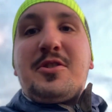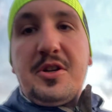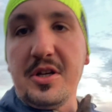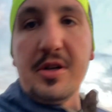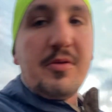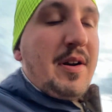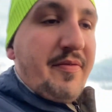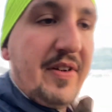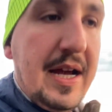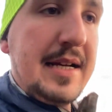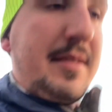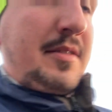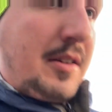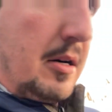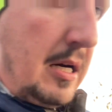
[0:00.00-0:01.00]
you're gonna run
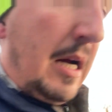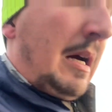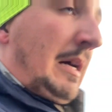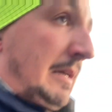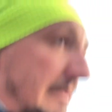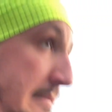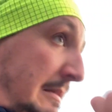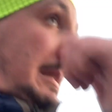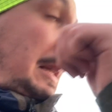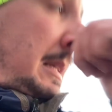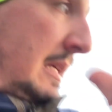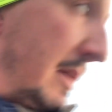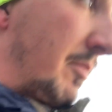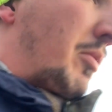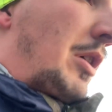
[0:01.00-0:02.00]
faster.
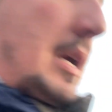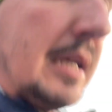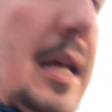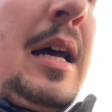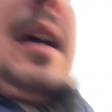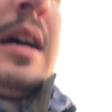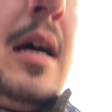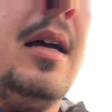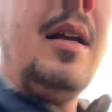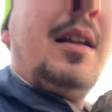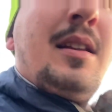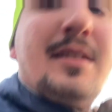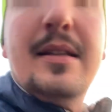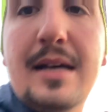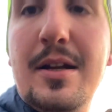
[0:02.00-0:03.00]
But
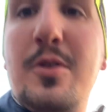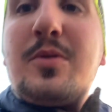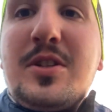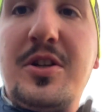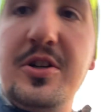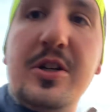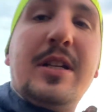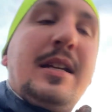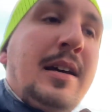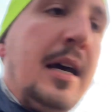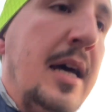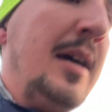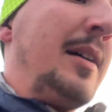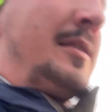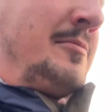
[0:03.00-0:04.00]
not always good
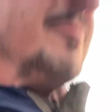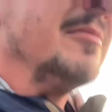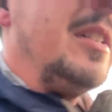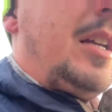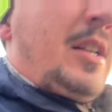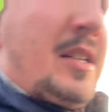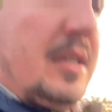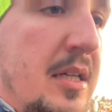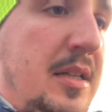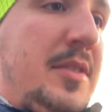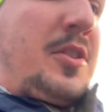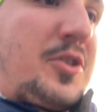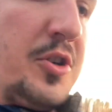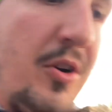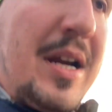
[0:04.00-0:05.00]

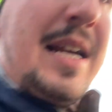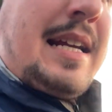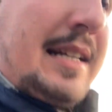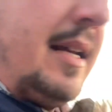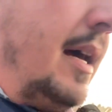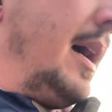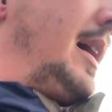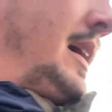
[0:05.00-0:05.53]
to train